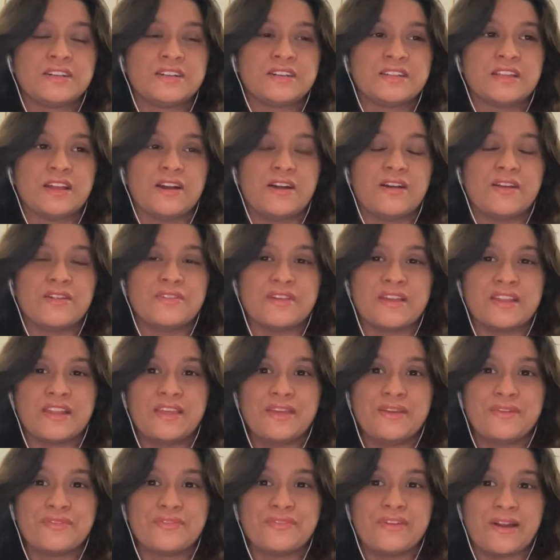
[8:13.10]

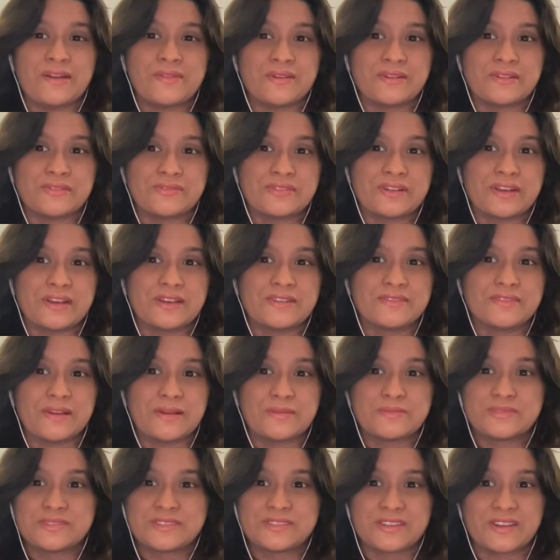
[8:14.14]
Already 5 out of 5.
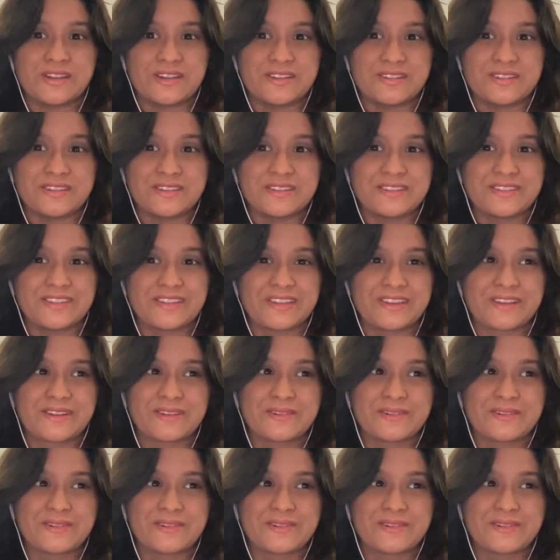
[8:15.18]
I'm sorry, like